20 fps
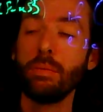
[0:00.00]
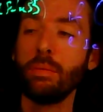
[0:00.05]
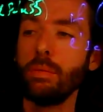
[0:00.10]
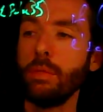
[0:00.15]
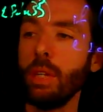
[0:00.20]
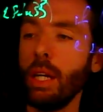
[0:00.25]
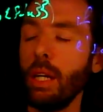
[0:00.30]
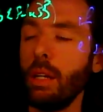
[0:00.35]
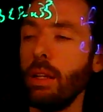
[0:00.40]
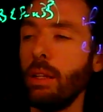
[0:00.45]

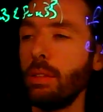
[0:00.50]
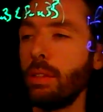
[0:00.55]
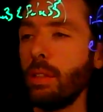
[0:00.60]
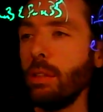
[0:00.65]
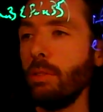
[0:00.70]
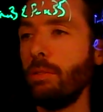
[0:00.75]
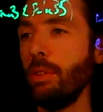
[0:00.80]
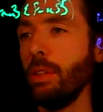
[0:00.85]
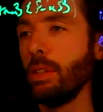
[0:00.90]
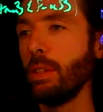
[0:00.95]
Right, and so
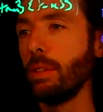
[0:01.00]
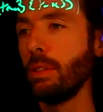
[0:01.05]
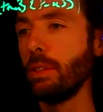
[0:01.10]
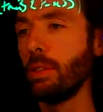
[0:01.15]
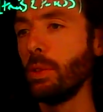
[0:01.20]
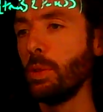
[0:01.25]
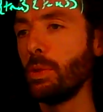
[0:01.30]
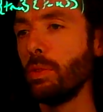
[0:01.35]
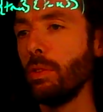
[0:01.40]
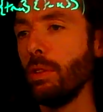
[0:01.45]
filter is
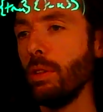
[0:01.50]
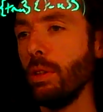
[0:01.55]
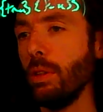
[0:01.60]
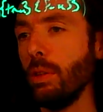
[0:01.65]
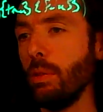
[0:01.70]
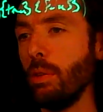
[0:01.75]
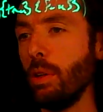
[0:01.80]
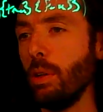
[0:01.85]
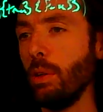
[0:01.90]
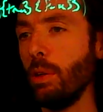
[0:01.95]

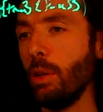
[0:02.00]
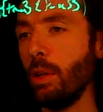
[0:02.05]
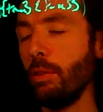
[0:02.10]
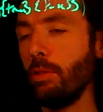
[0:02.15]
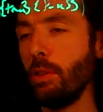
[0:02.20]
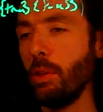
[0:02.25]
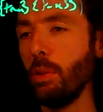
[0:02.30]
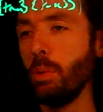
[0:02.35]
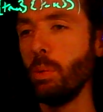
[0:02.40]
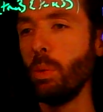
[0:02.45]
useful
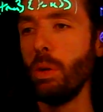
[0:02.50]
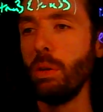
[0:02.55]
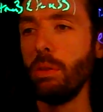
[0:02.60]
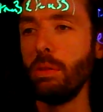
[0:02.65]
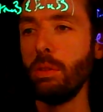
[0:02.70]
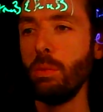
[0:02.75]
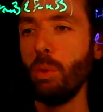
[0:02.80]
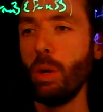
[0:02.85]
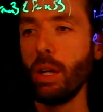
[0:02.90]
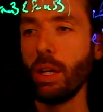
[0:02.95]
if you
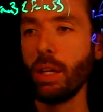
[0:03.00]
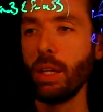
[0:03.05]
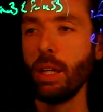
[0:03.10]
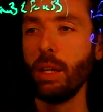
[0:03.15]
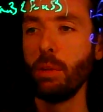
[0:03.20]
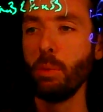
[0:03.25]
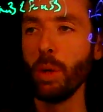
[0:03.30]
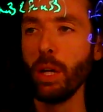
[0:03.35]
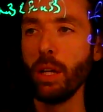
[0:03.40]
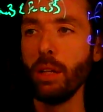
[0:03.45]
want to
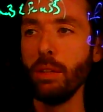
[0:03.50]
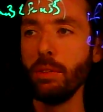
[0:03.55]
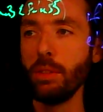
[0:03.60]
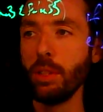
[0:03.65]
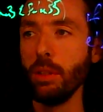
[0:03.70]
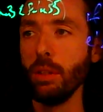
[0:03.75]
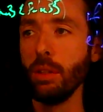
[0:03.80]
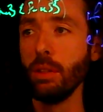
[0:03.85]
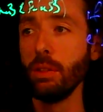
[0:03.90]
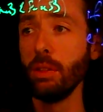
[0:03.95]
get rid of
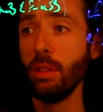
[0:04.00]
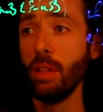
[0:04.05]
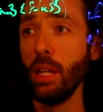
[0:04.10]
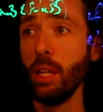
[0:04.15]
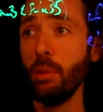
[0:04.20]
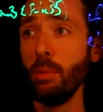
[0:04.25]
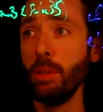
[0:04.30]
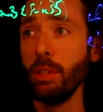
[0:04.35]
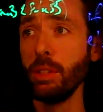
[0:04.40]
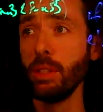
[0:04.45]
certain
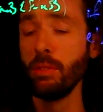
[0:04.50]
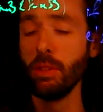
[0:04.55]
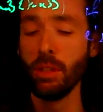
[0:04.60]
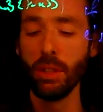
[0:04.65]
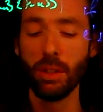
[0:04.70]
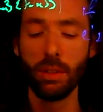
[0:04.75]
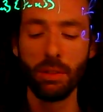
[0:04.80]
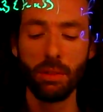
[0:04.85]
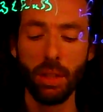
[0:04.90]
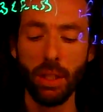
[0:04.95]
elements of
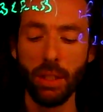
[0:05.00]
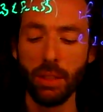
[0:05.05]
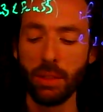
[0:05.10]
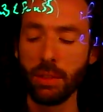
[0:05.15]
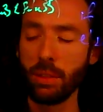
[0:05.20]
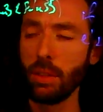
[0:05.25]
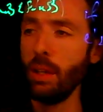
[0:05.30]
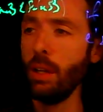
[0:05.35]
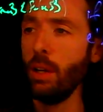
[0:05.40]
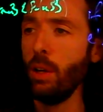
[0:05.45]
your
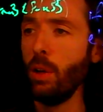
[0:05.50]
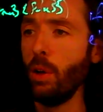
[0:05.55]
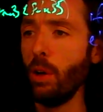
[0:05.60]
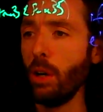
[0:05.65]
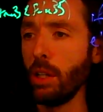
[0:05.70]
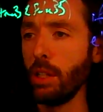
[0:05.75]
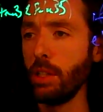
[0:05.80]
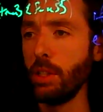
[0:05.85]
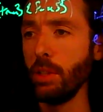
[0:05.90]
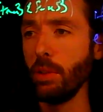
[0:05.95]
list or
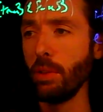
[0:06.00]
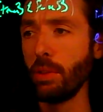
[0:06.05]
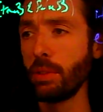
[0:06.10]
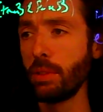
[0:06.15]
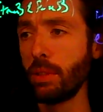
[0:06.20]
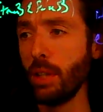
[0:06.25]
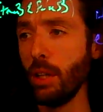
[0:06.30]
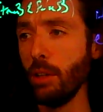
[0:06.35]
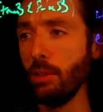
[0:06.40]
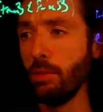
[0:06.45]
to do
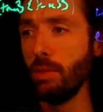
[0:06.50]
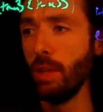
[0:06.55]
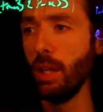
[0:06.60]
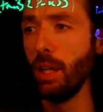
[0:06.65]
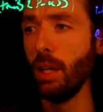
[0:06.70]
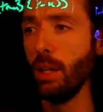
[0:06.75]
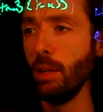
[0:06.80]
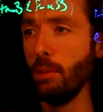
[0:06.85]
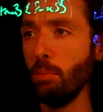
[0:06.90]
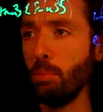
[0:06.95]
stuff
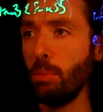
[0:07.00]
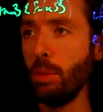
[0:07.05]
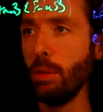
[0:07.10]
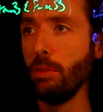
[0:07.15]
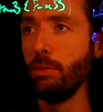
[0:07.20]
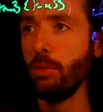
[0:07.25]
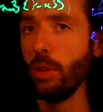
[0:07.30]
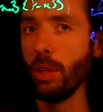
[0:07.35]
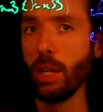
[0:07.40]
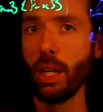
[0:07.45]

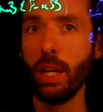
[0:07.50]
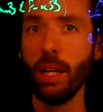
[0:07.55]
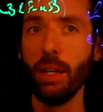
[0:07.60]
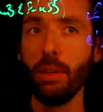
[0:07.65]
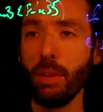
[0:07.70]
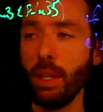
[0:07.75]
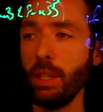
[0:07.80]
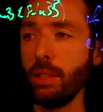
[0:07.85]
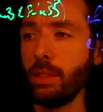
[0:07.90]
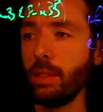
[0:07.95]
beforehand,
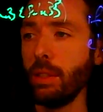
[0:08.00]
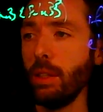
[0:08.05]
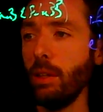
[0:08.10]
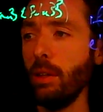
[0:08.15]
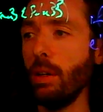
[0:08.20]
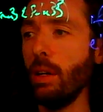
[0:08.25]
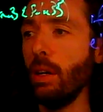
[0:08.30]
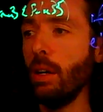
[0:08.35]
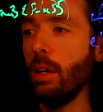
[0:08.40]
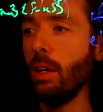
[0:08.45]
right? So
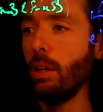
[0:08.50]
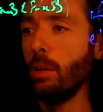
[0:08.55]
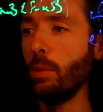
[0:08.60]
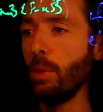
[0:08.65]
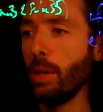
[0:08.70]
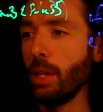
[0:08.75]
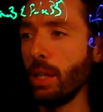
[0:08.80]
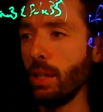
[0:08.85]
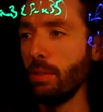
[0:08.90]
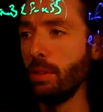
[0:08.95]

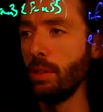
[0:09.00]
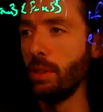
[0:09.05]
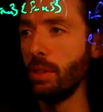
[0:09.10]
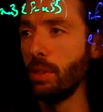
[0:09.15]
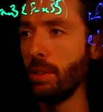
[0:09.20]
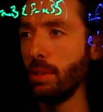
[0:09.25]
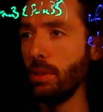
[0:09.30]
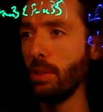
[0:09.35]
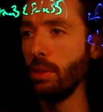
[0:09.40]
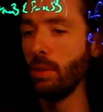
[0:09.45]
we can even
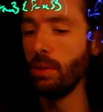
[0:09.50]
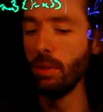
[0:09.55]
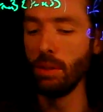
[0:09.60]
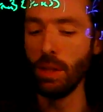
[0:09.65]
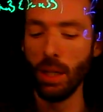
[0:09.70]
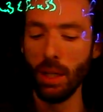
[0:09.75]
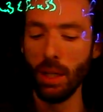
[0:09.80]
do